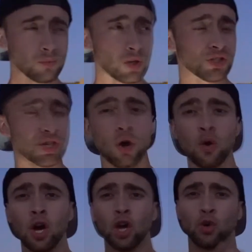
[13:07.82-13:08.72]
So
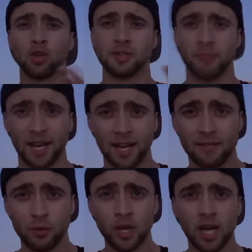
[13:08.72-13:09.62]
towards the beginning
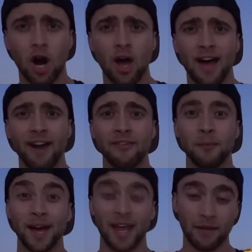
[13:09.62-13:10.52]
of the week, I'll have
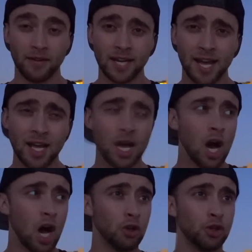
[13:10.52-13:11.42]
my heavy day.
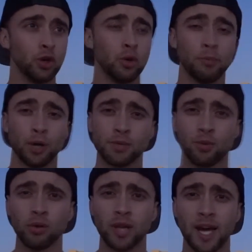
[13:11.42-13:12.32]
I'll do push
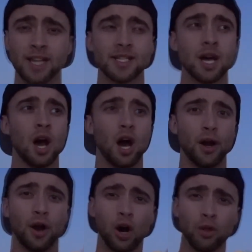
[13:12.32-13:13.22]
pull legs,
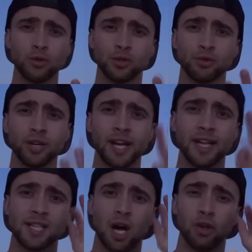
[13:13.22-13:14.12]
and on those 3
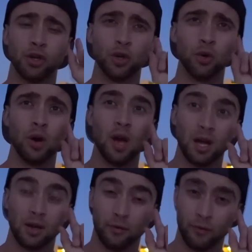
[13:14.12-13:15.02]
days, I'll do,
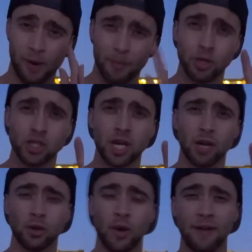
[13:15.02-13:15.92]
for my push day,
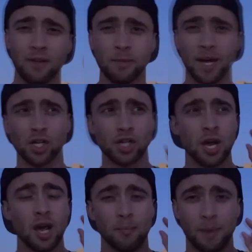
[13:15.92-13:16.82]
I'll do heavy bench.
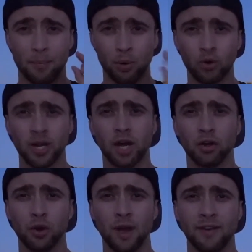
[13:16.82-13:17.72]
My pull day, I'll
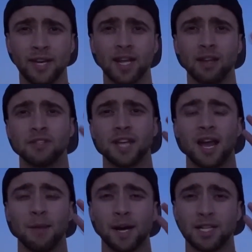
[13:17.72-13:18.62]
do heavy deadlifts,
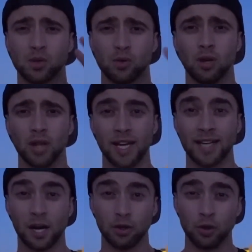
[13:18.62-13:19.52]
and my leg
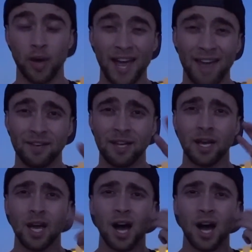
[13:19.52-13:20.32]
day, I'll do heavy